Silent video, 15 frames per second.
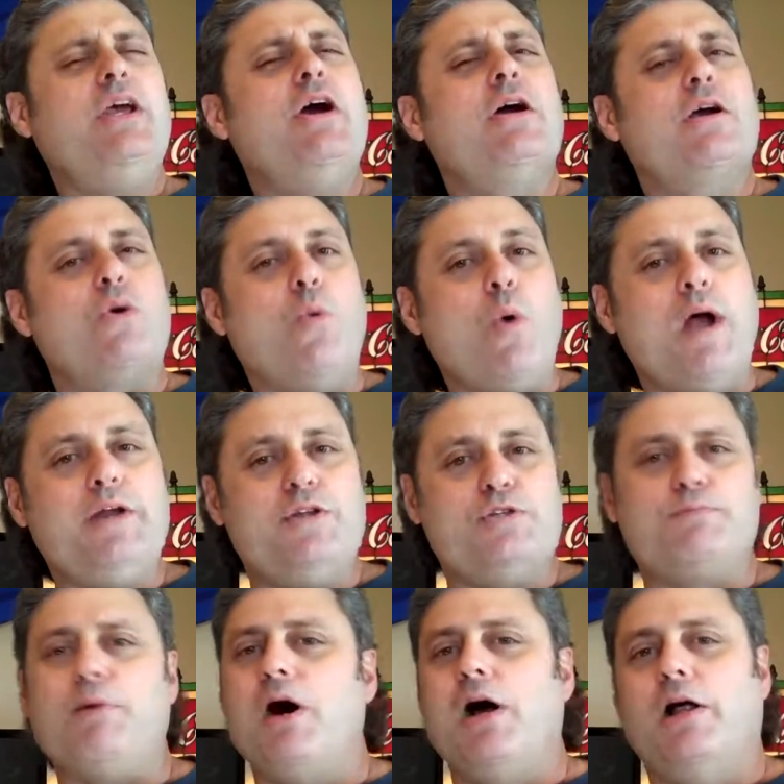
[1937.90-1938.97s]
They aren't quite
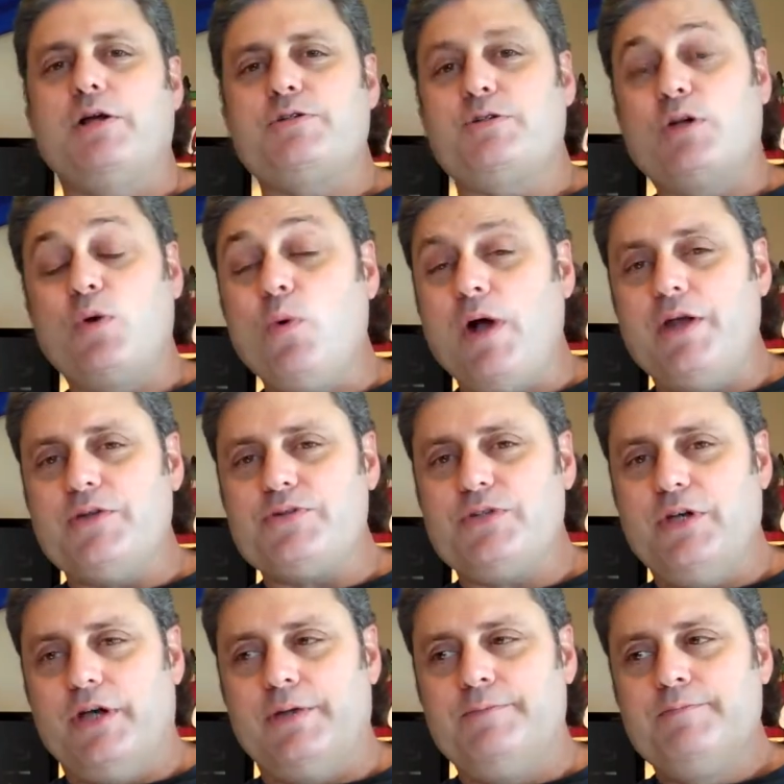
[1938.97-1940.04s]
as polished and quite as
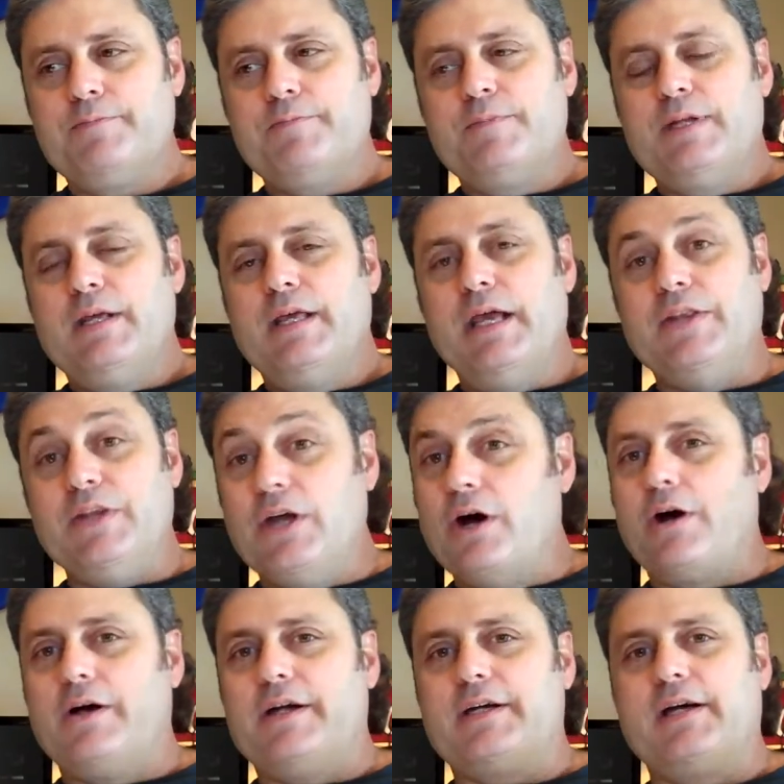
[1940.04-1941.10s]
good, and they
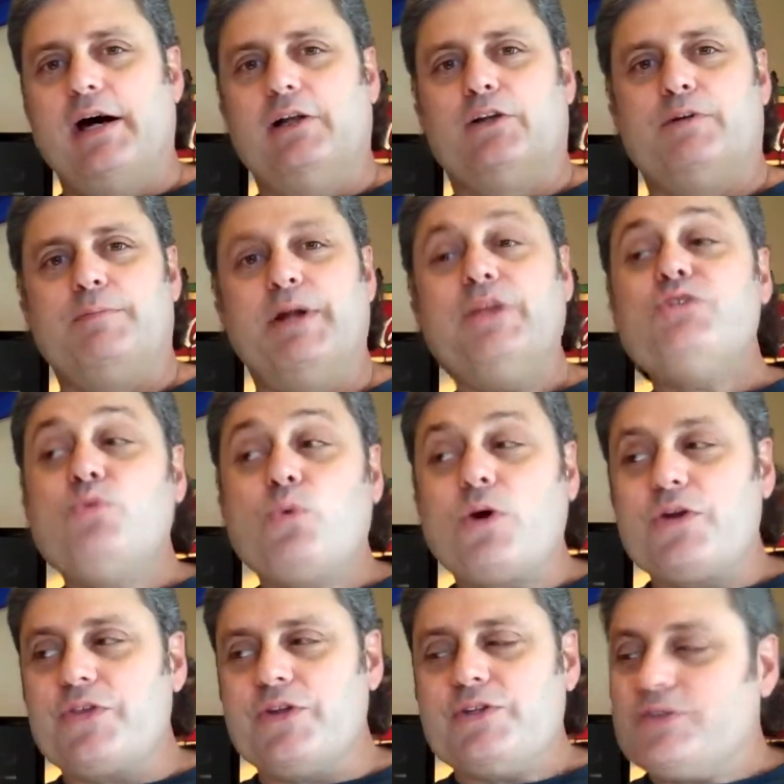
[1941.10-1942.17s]
are in color, but it's
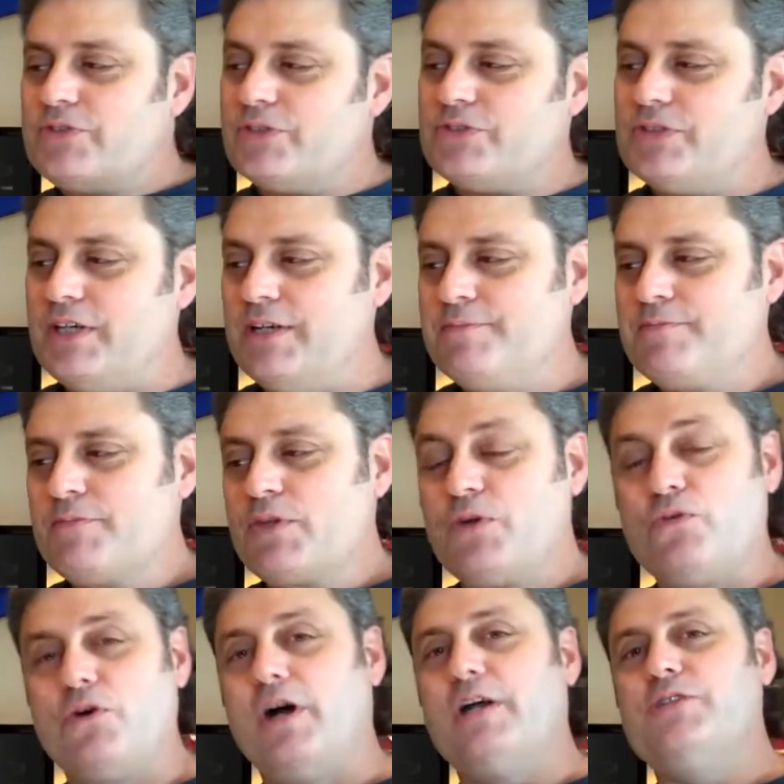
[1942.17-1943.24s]
worth it just to see
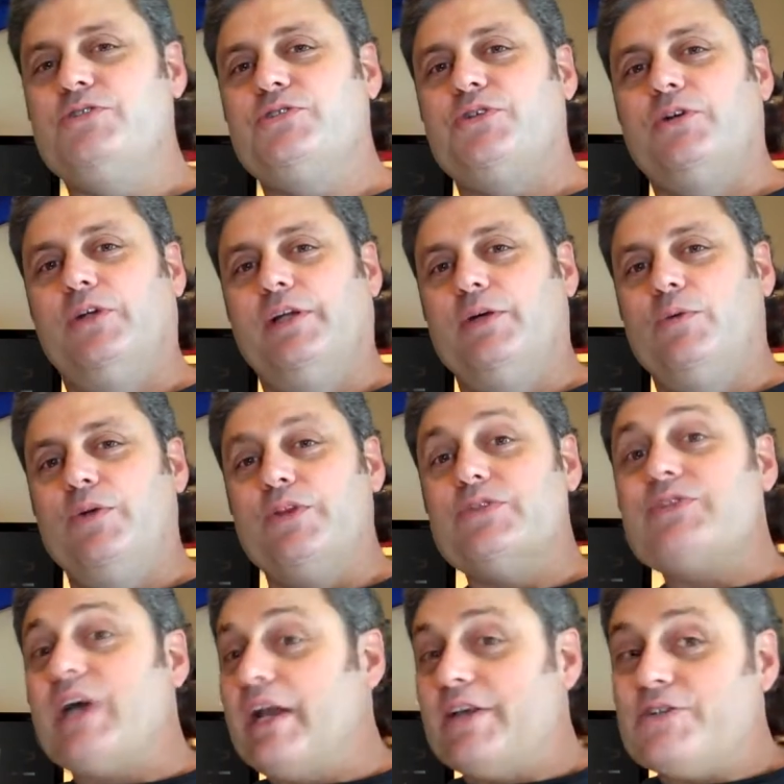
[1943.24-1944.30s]
Rod Serling with
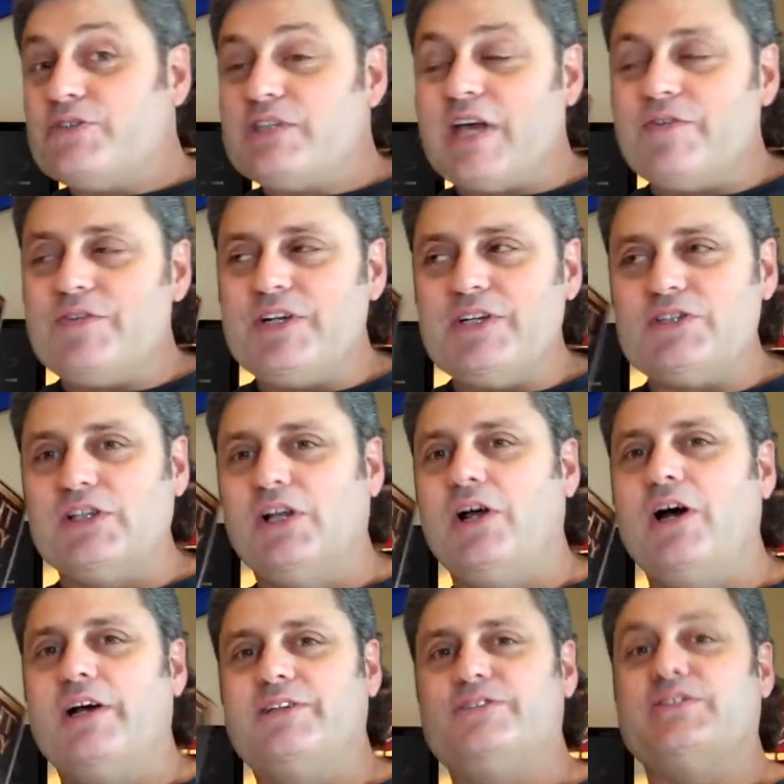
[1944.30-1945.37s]
his kind of seventies
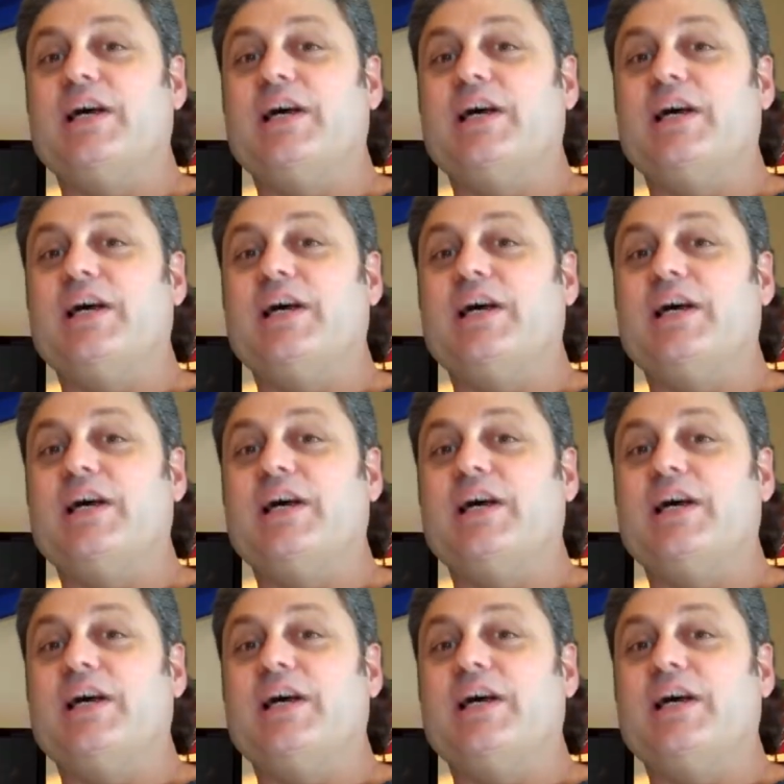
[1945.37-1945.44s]
long